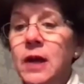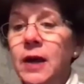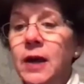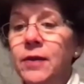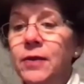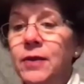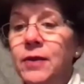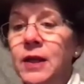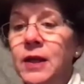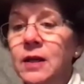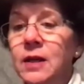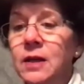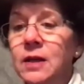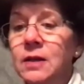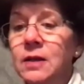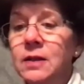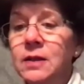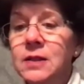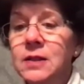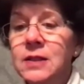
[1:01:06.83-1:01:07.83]
I think,
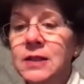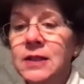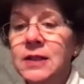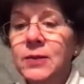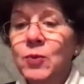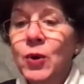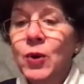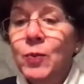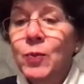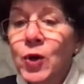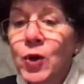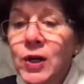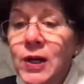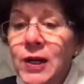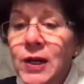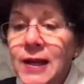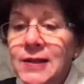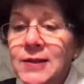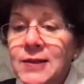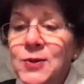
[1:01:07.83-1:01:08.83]
let's see, one more
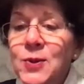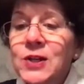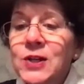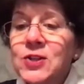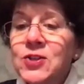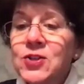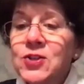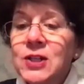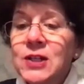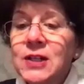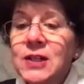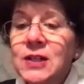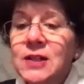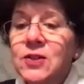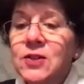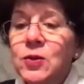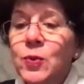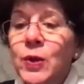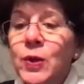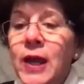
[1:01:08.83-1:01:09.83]
last question.
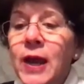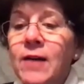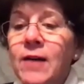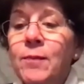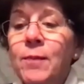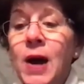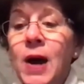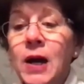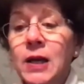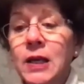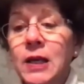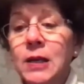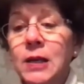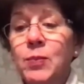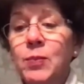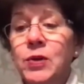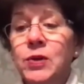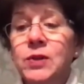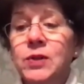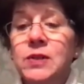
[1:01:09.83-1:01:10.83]
Do we have
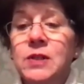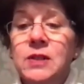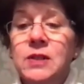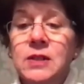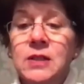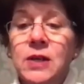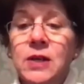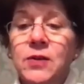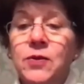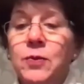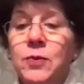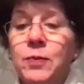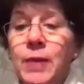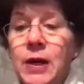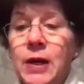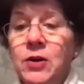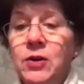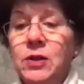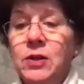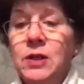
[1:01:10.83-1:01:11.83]
mockingbirds in Southern
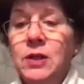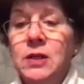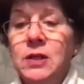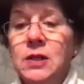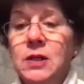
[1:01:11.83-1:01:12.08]
Maryland?